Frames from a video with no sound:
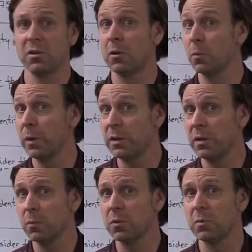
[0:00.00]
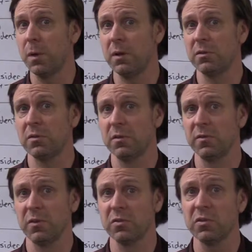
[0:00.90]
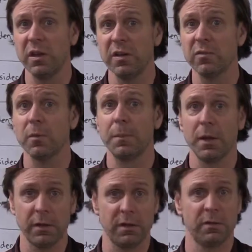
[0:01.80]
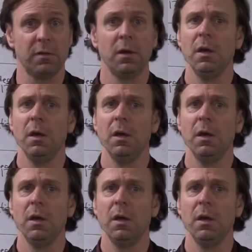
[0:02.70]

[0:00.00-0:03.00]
that are written in response to the first slave rebellions